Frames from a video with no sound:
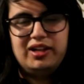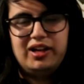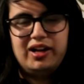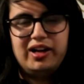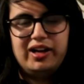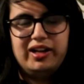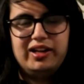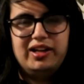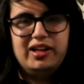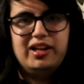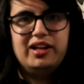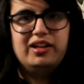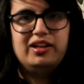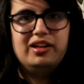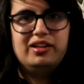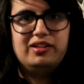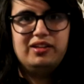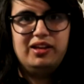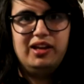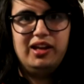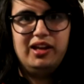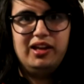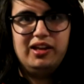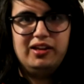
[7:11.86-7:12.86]
I netted
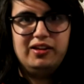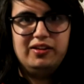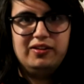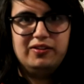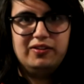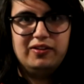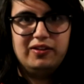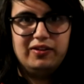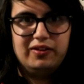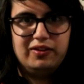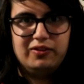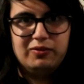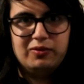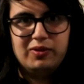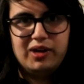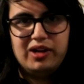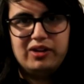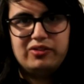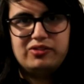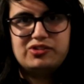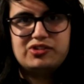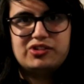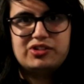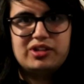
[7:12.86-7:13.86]
a
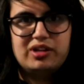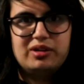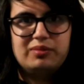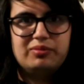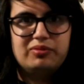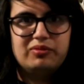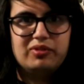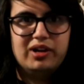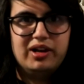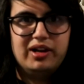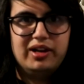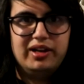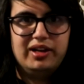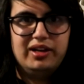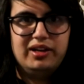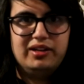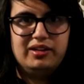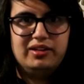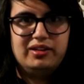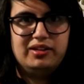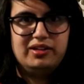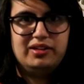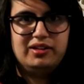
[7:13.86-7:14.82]
round-trip run